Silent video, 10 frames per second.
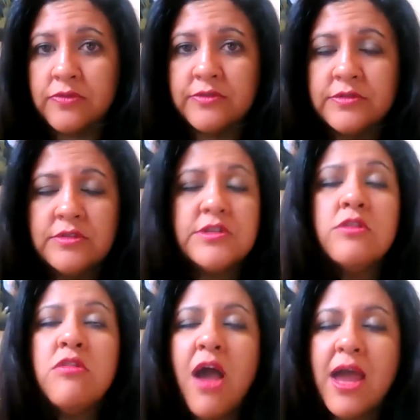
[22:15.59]
There's, there's a
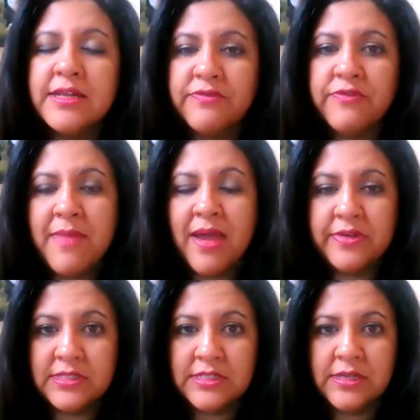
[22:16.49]
lot of different
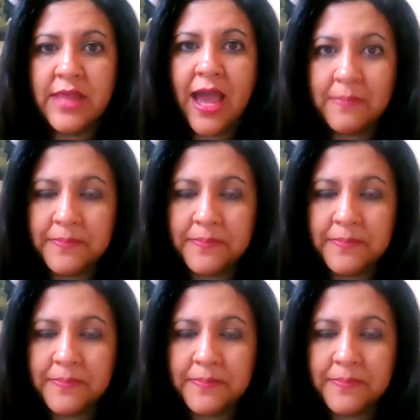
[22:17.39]
methods to that.